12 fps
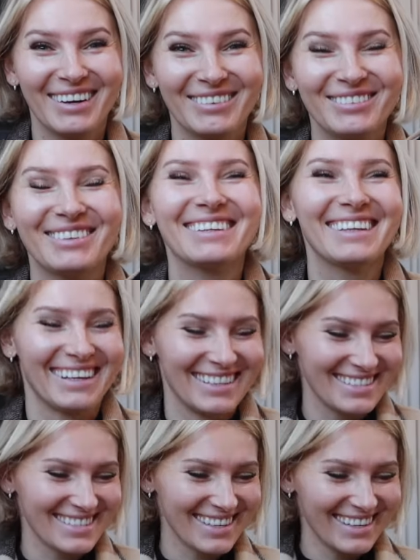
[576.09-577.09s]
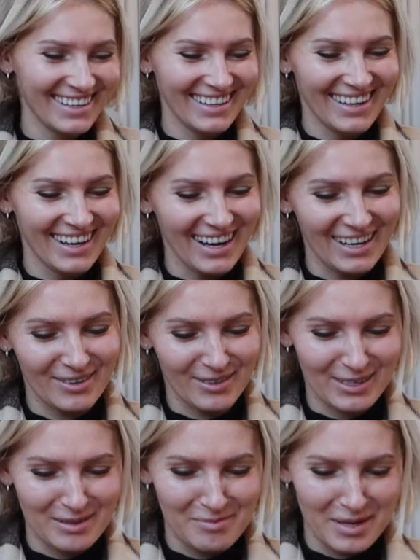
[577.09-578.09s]
not realize I
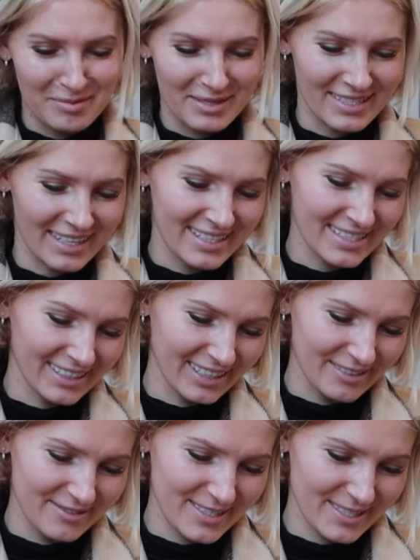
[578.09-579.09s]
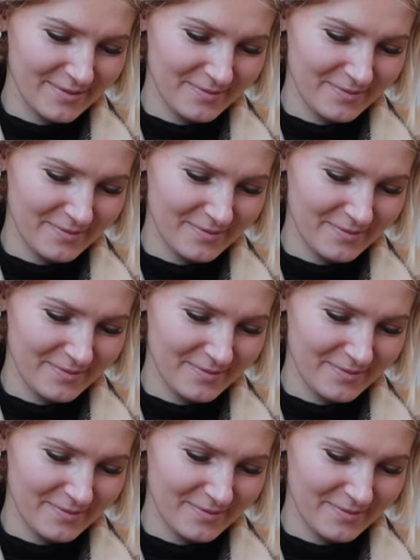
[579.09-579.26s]
ordered baby size gloves.